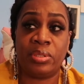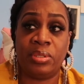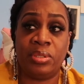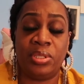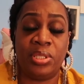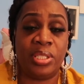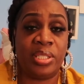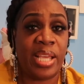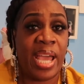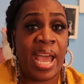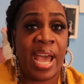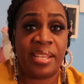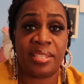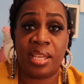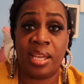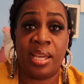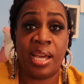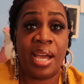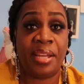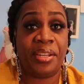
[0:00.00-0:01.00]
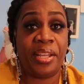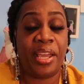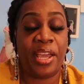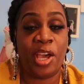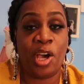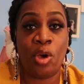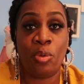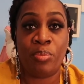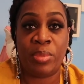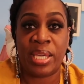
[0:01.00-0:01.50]
just asking God to
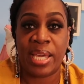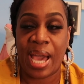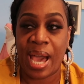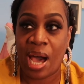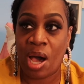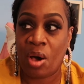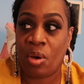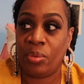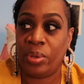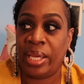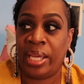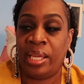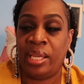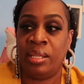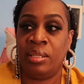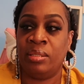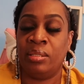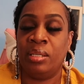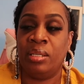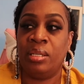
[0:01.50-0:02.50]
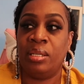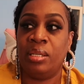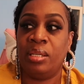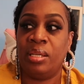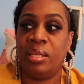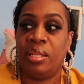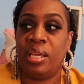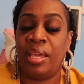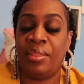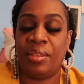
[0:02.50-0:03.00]
help me out in
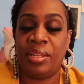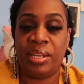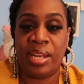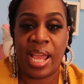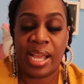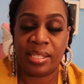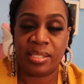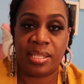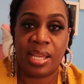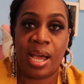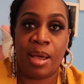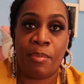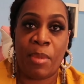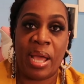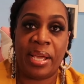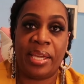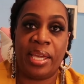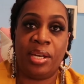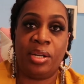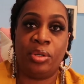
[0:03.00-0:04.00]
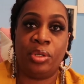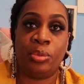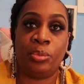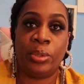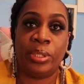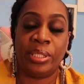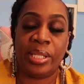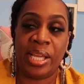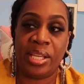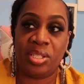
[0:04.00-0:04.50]
in the next time I get in a
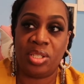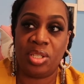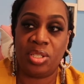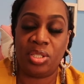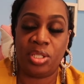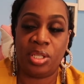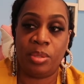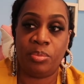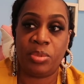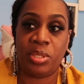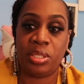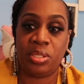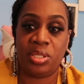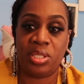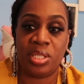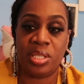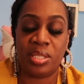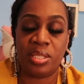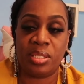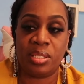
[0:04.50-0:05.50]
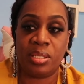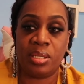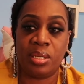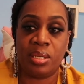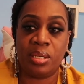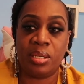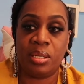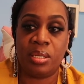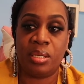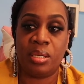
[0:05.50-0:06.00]
relationship to just
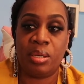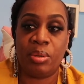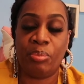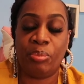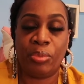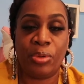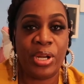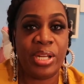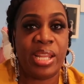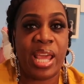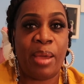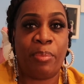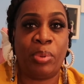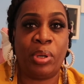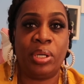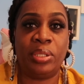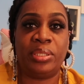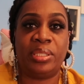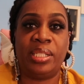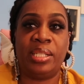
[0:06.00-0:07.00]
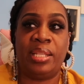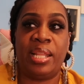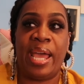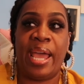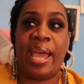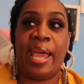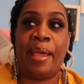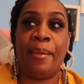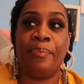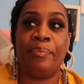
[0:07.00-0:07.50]
bring that person
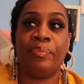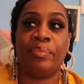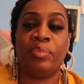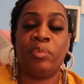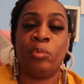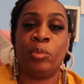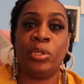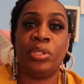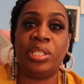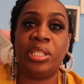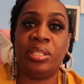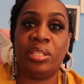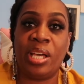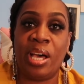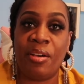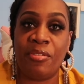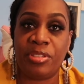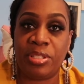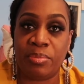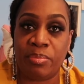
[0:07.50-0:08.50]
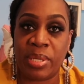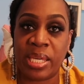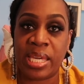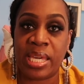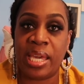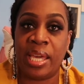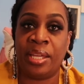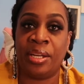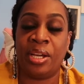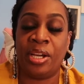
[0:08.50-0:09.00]
that really loves
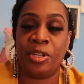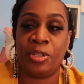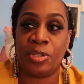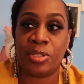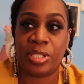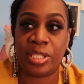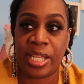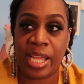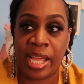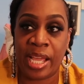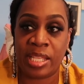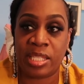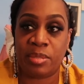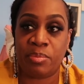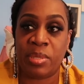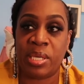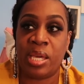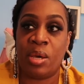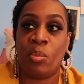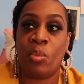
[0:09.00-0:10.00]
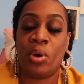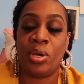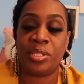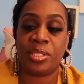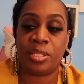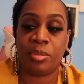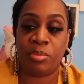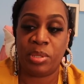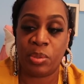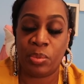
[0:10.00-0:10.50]
me and understands me and
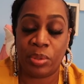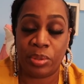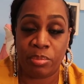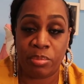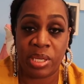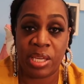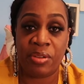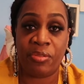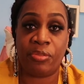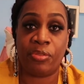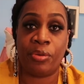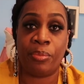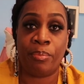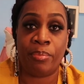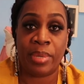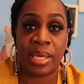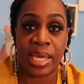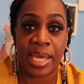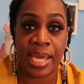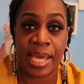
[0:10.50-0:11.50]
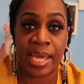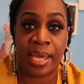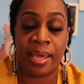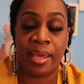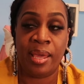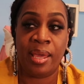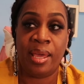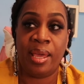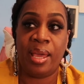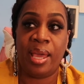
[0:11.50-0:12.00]
wants to be with me for me
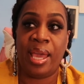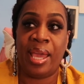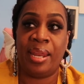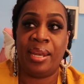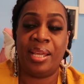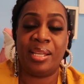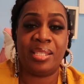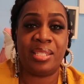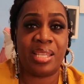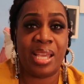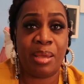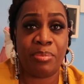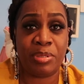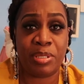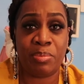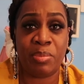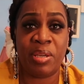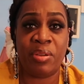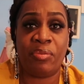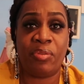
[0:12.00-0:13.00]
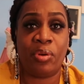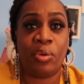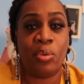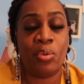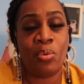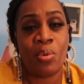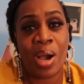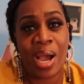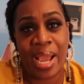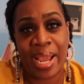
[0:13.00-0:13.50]
and accepts me for
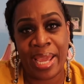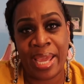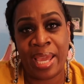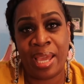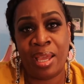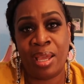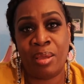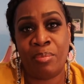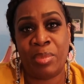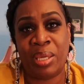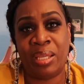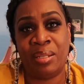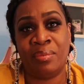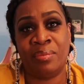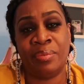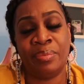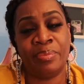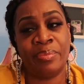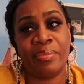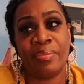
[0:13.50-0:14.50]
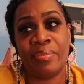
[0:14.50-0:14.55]
who I am and